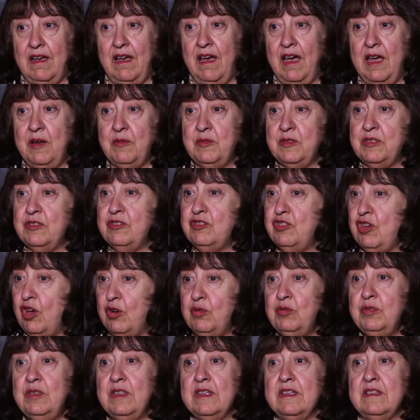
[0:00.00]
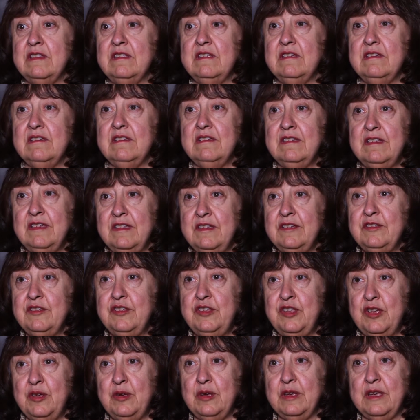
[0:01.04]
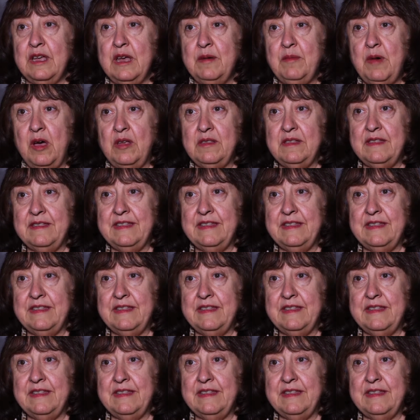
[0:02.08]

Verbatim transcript: I was chosen to come on